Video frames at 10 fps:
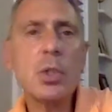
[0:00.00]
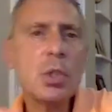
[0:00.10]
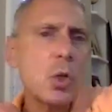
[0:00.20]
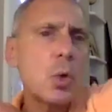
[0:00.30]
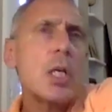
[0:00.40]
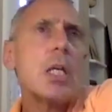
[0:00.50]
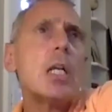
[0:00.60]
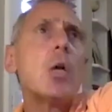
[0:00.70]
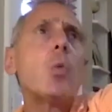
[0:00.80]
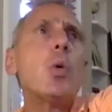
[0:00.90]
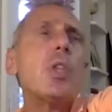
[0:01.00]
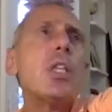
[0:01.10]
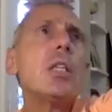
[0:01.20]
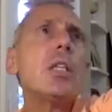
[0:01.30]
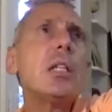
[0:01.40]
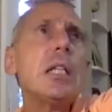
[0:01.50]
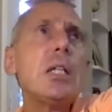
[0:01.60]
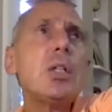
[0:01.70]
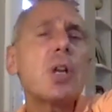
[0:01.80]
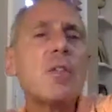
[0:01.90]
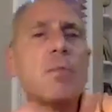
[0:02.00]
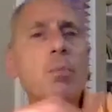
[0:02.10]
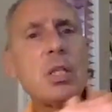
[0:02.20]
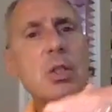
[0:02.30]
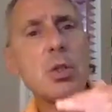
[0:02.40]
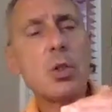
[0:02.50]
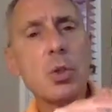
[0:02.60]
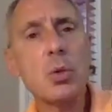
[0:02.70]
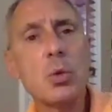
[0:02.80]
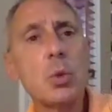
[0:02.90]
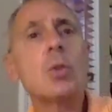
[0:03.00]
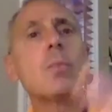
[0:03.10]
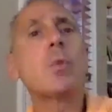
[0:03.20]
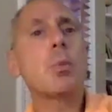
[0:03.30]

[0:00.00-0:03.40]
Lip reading: So within the niche of business school